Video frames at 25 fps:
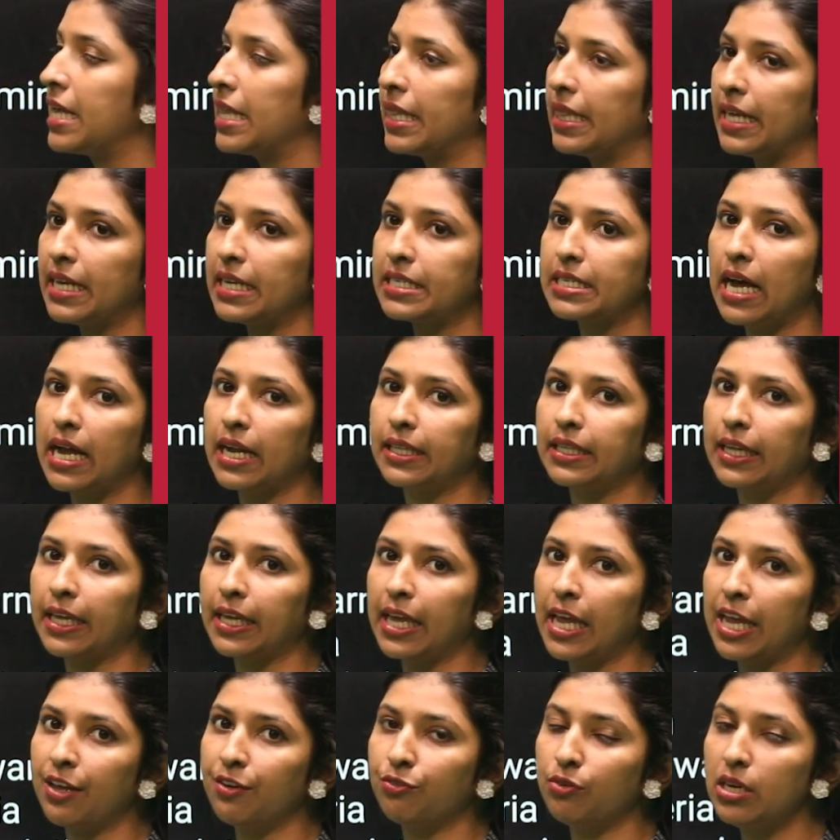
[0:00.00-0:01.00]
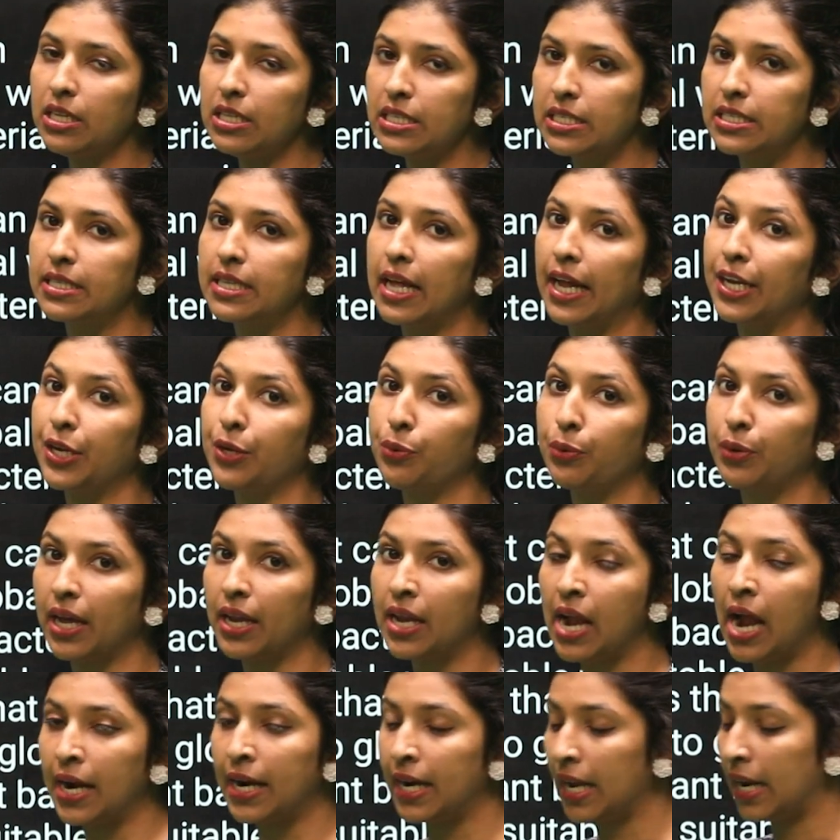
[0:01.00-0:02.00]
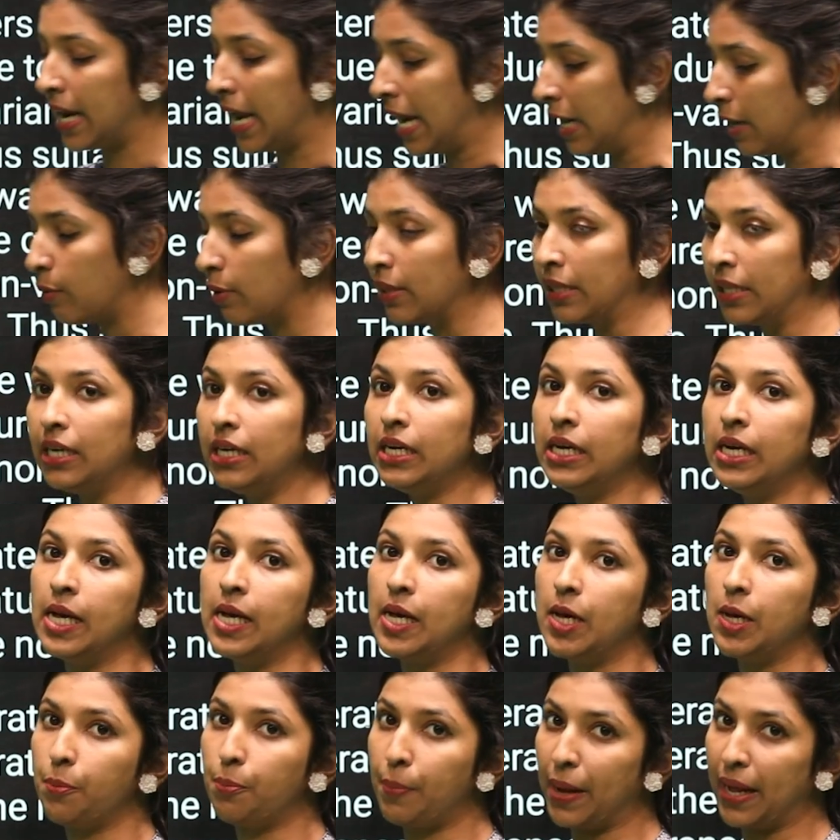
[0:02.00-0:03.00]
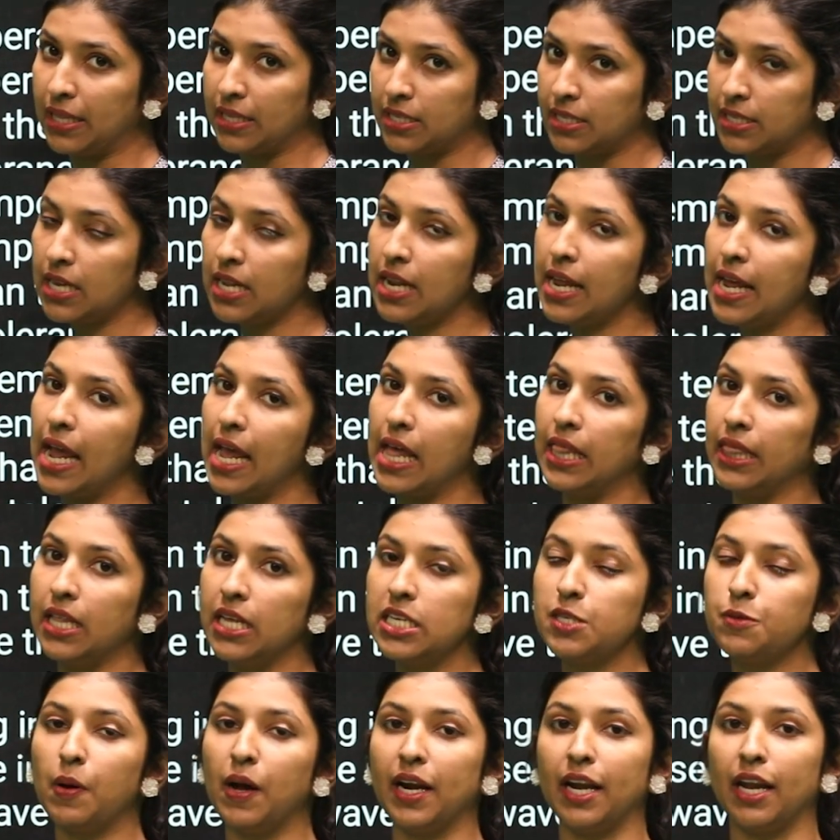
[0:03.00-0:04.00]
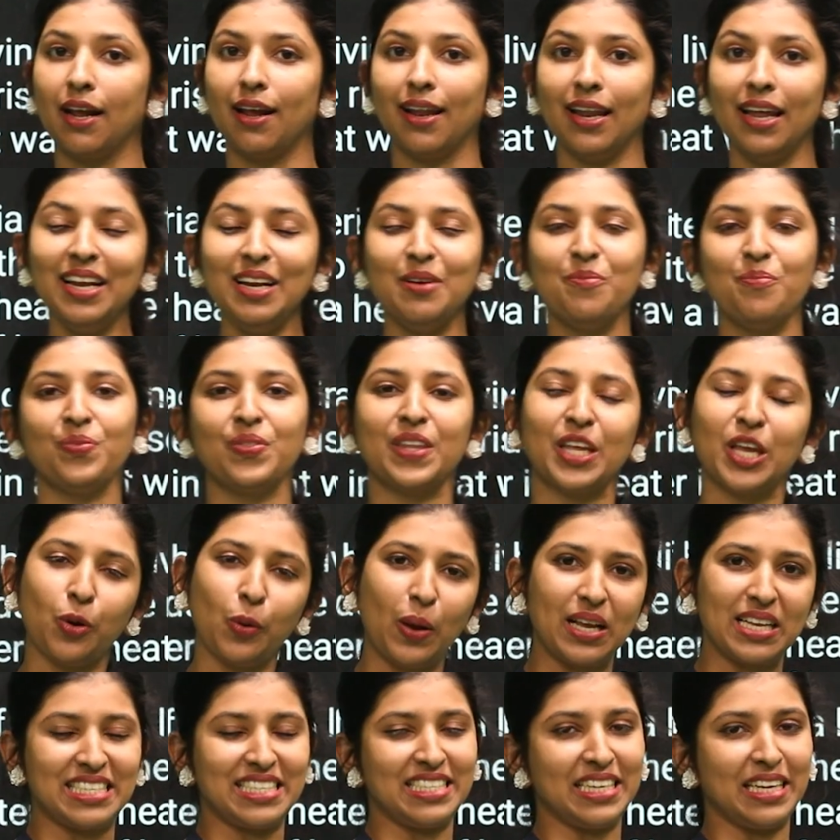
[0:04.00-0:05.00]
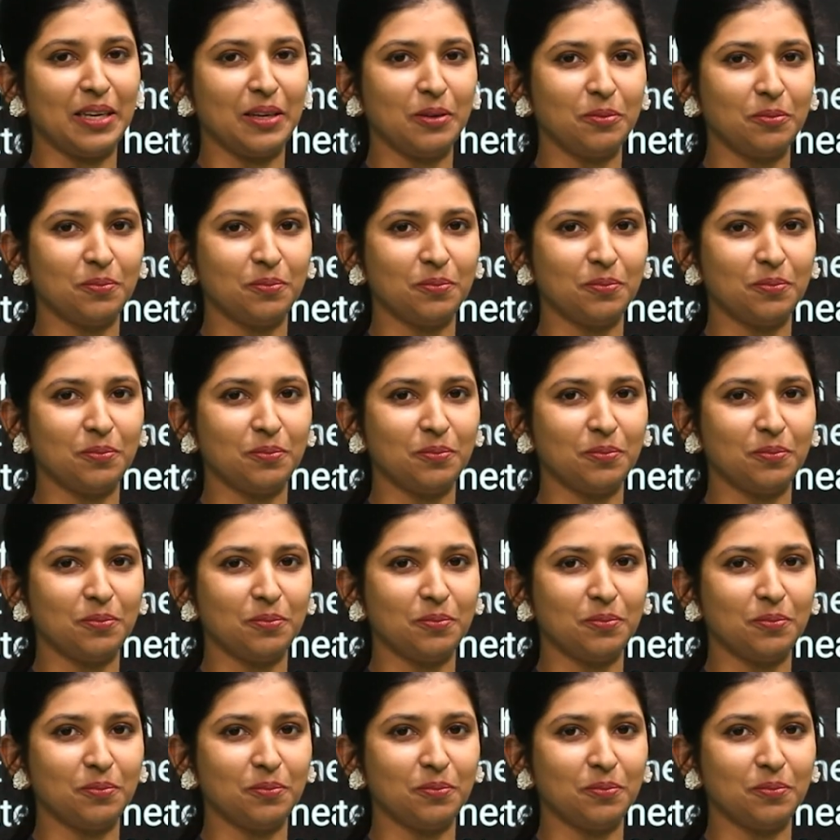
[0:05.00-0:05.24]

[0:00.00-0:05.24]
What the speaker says: These are the keywords that you can underline with a pencil in this particular question.